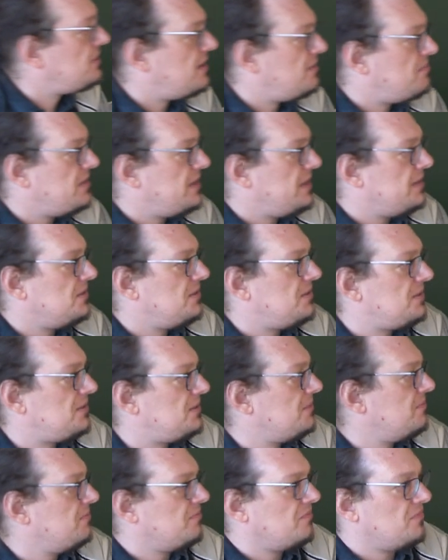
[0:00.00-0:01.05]
that
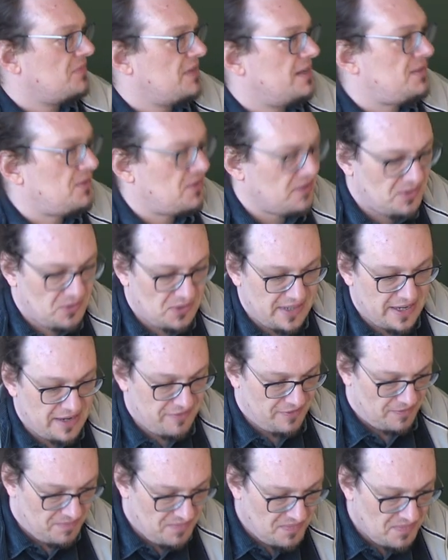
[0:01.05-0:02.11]
means that's not so safe.